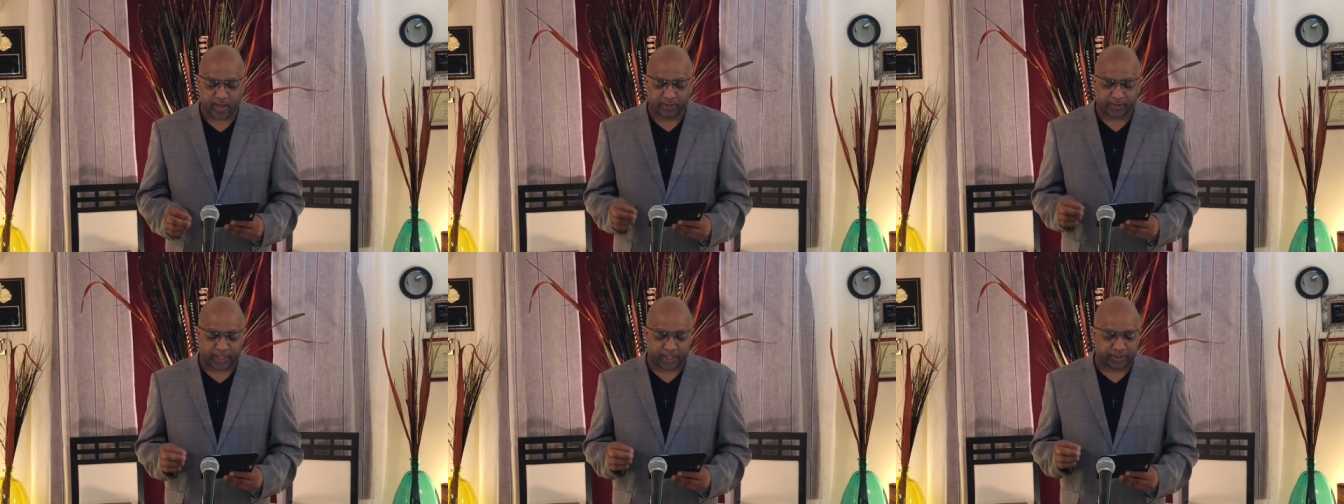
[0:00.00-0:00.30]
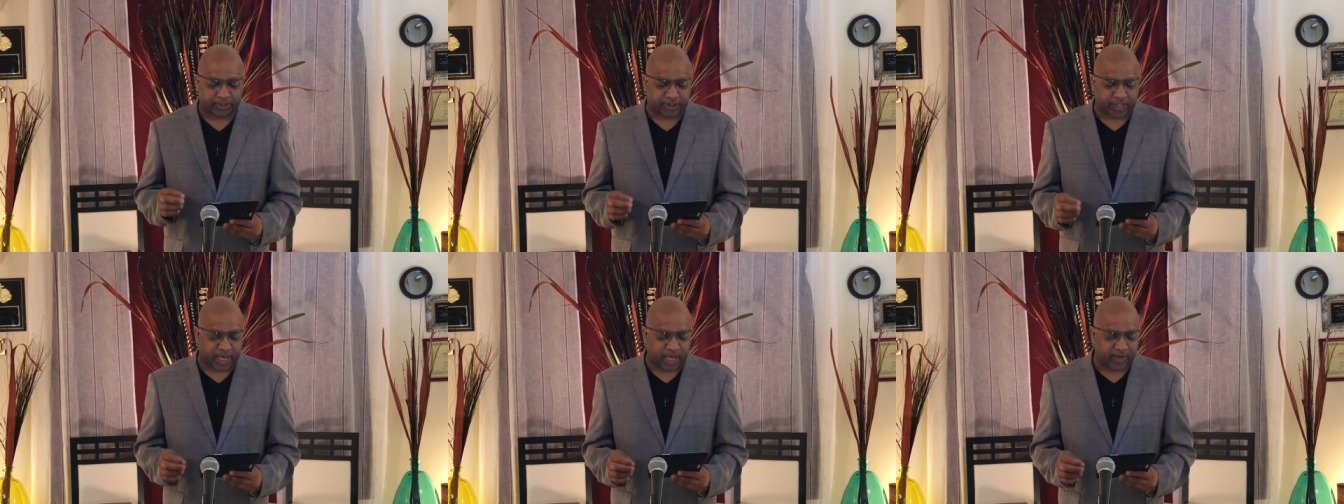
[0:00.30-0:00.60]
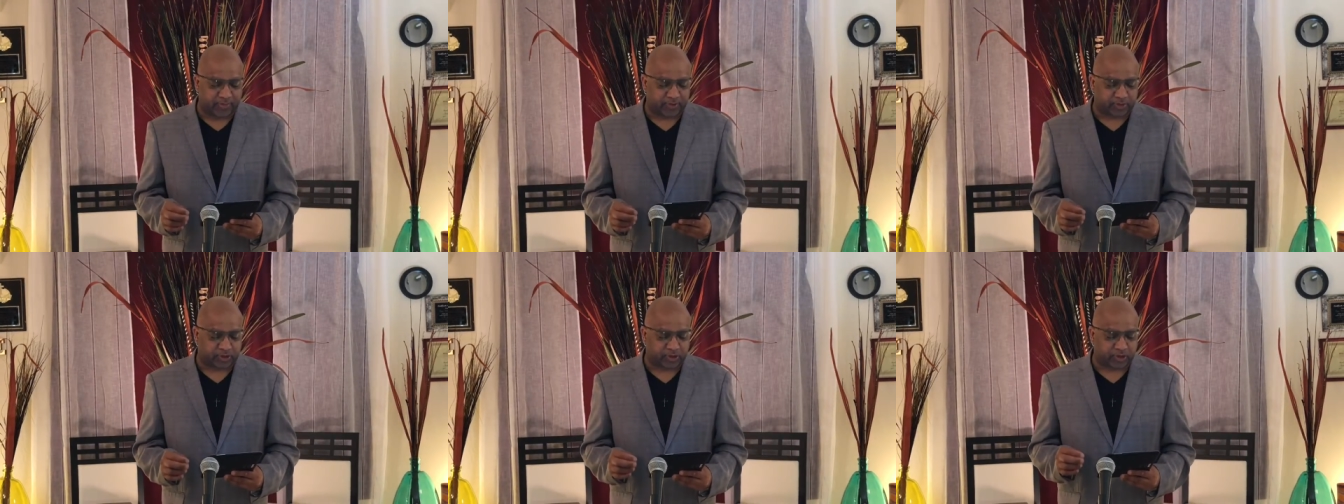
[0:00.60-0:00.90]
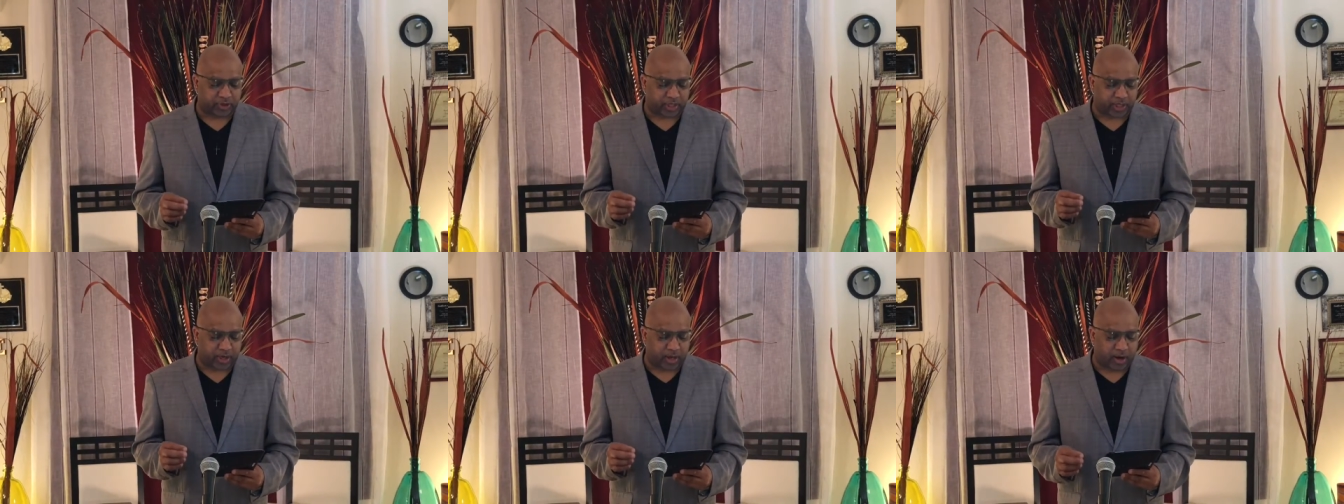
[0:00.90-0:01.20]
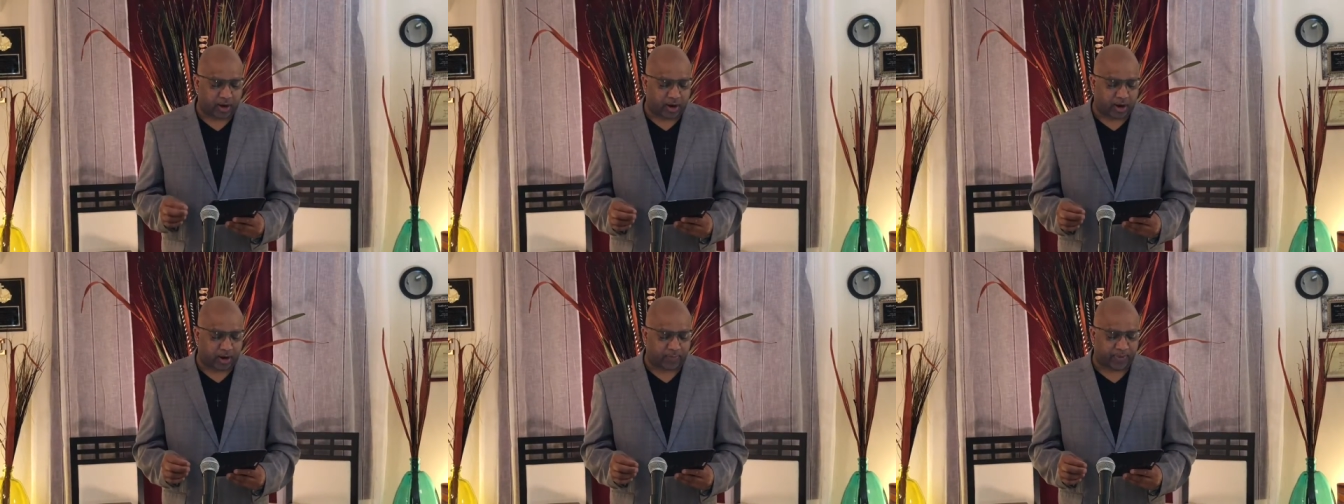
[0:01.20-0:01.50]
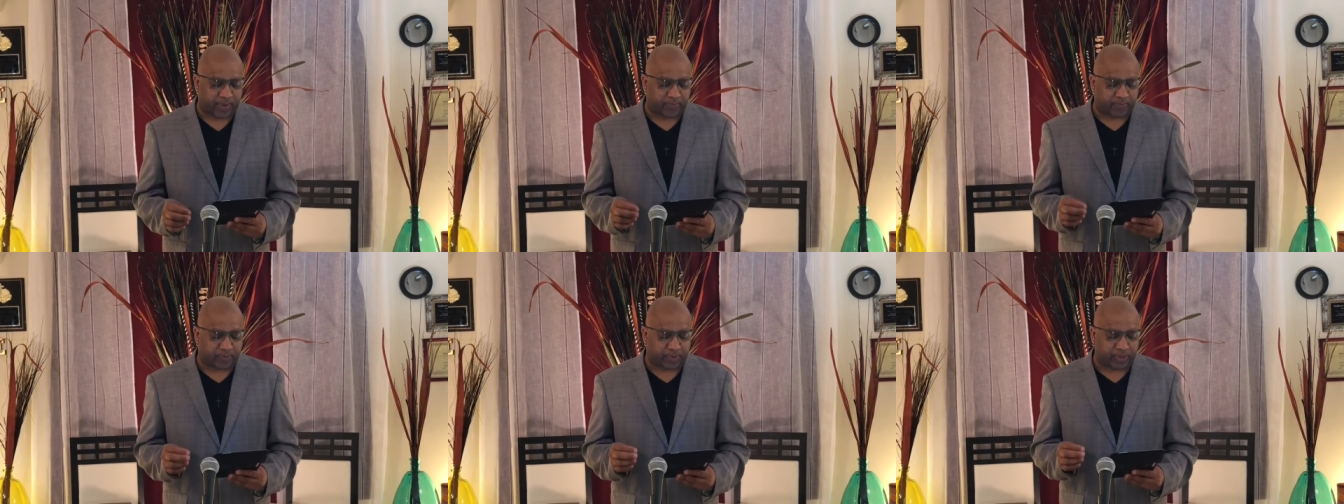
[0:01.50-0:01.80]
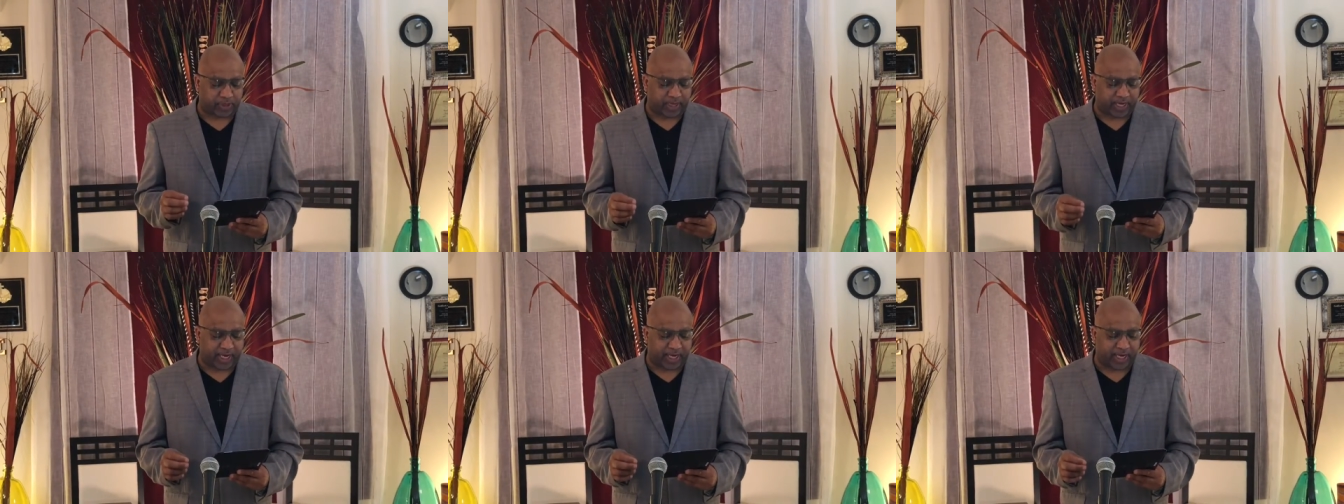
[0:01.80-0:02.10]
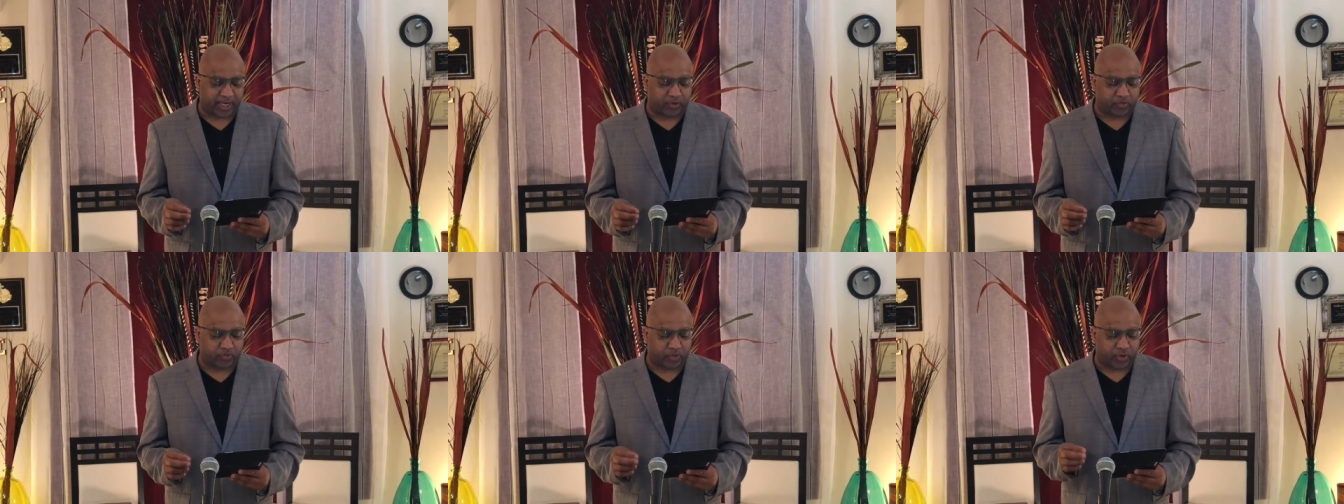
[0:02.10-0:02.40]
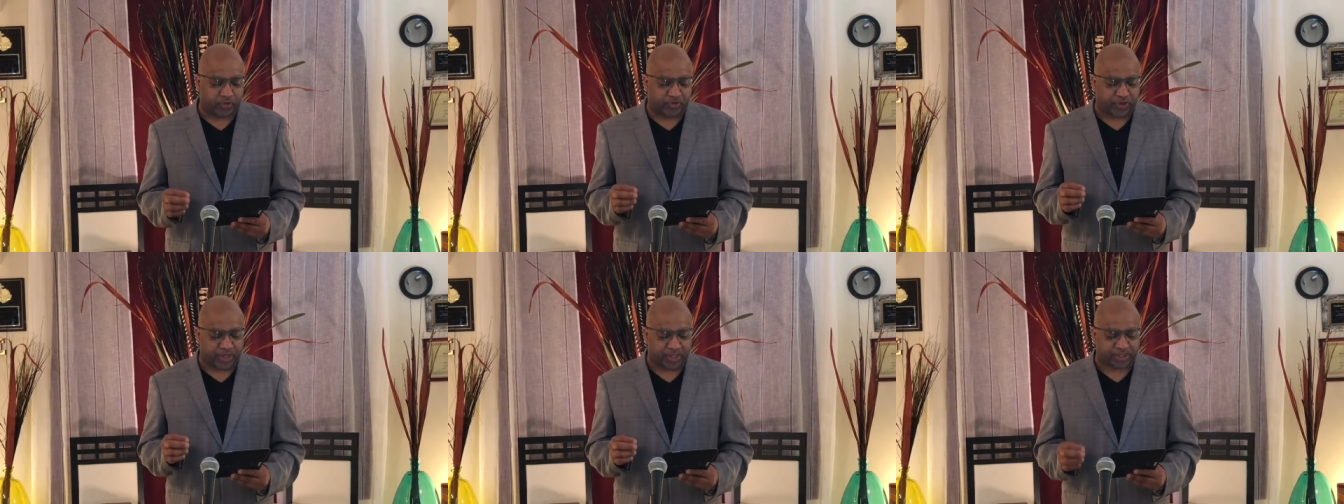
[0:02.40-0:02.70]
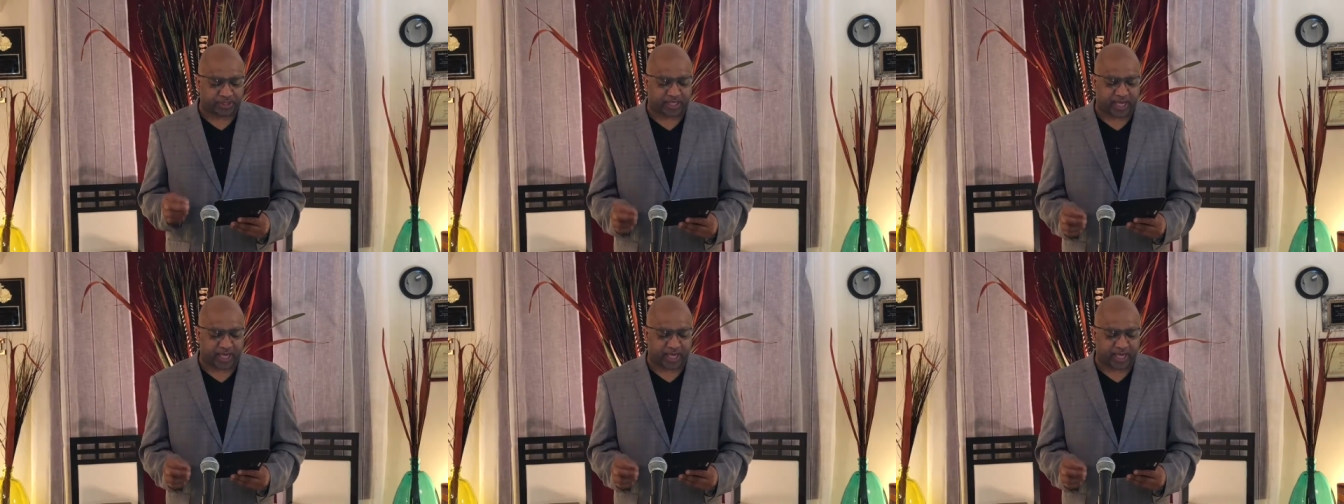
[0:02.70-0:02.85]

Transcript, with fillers: that David took an harp and played with his